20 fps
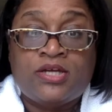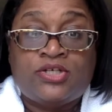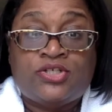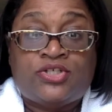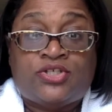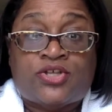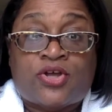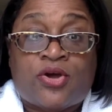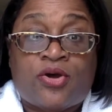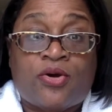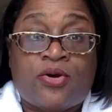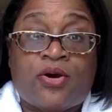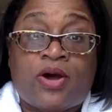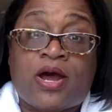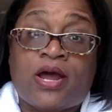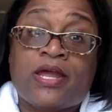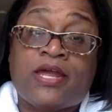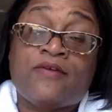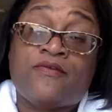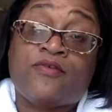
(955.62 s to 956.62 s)
So
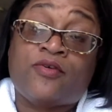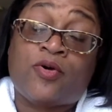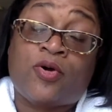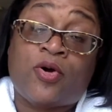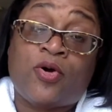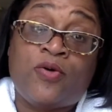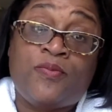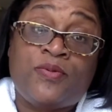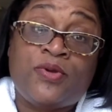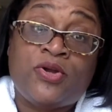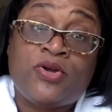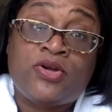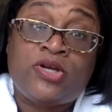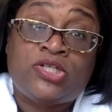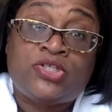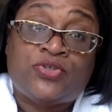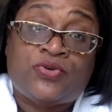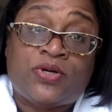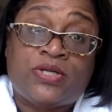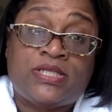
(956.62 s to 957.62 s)
I hope you
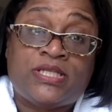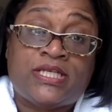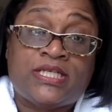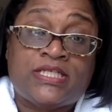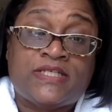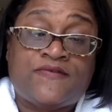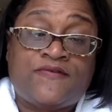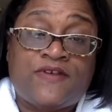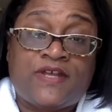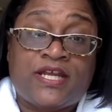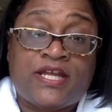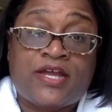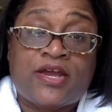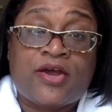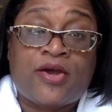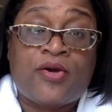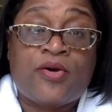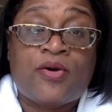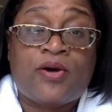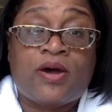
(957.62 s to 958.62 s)
enjoyed this
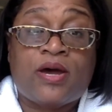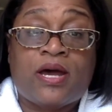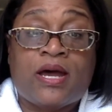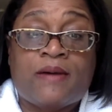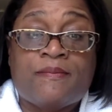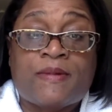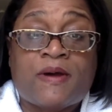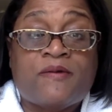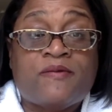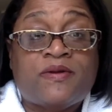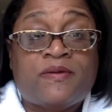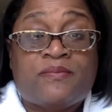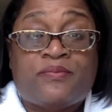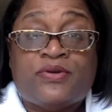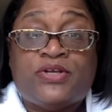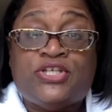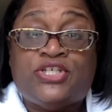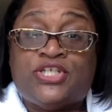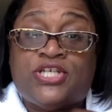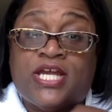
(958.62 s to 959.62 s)
video. I would
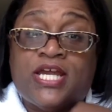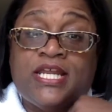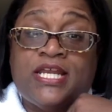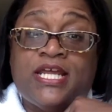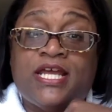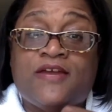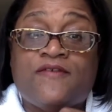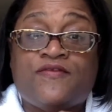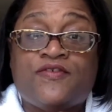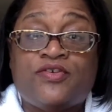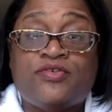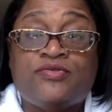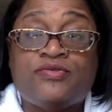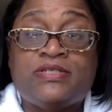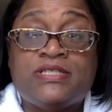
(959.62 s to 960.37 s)
appreciate it if you